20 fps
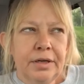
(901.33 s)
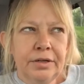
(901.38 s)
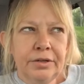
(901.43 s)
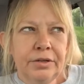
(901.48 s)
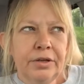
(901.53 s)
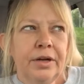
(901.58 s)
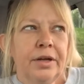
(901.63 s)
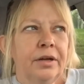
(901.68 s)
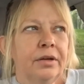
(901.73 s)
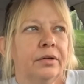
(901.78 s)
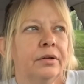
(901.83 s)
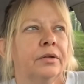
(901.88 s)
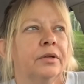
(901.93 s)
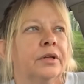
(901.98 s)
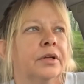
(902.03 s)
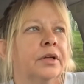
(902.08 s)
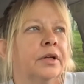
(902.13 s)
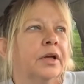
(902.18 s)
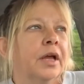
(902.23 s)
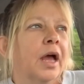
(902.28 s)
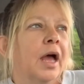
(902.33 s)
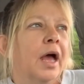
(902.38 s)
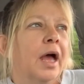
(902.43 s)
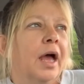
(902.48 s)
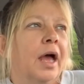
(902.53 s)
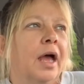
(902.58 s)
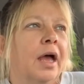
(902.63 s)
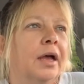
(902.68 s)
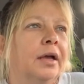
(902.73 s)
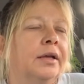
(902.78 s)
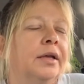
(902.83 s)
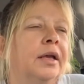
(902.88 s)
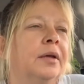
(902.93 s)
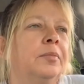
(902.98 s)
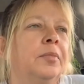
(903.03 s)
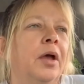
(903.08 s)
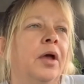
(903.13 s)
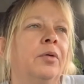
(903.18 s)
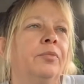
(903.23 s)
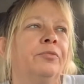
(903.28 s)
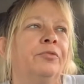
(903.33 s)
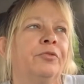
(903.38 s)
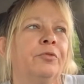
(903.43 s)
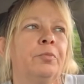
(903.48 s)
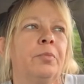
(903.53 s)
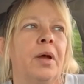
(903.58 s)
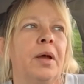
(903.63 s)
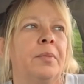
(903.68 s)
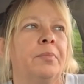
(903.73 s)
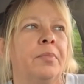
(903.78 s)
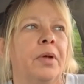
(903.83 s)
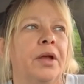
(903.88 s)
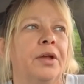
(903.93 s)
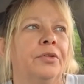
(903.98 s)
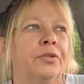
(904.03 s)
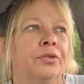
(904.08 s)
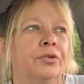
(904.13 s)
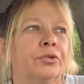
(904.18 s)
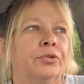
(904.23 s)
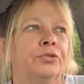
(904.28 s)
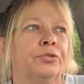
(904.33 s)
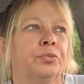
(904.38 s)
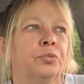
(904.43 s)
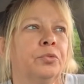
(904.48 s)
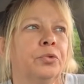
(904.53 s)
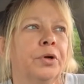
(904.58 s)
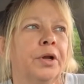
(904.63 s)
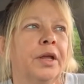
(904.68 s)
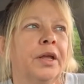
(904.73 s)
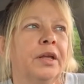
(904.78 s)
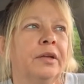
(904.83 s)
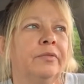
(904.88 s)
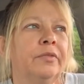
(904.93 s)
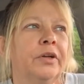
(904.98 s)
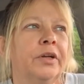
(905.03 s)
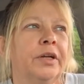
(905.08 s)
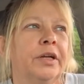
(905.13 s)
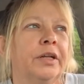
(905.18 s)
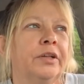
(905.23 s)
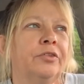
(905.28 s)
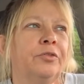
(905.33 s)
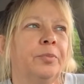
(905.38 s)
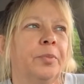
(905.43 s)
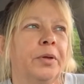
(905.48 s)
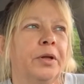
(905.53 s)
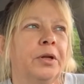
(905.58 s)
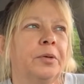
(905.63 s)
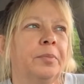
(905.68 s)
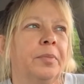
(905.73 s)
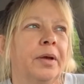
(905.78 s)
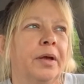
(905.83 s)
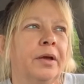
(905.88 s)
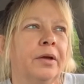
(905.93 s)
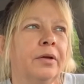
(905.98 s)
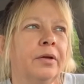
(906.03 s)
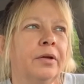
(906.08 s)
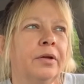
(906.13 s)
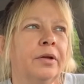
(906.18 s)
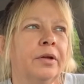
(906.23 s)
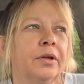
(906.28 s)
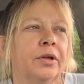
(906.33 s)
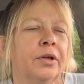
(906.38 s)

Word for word: tell you now. I came home from my mother's one evening. It's been about,